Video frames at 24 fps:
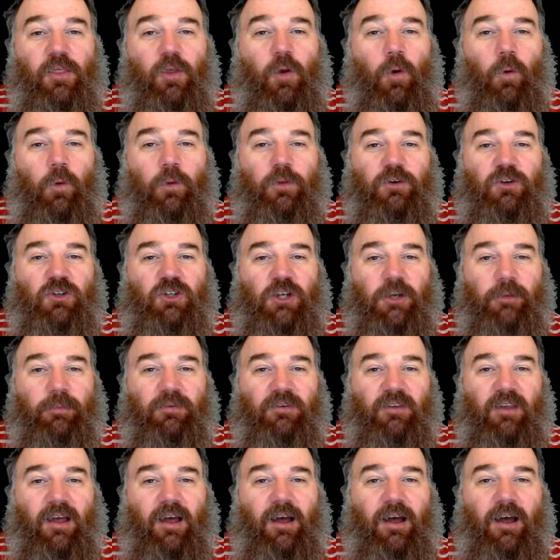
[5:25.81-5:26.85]
all the
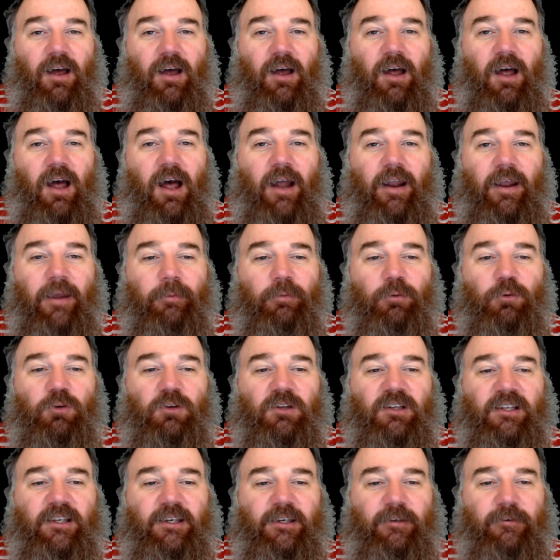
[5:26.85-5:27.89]
ships are unable
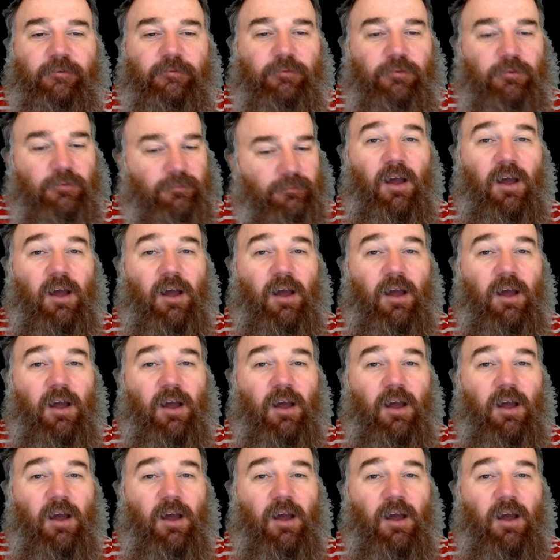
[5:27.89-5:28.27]
to leave.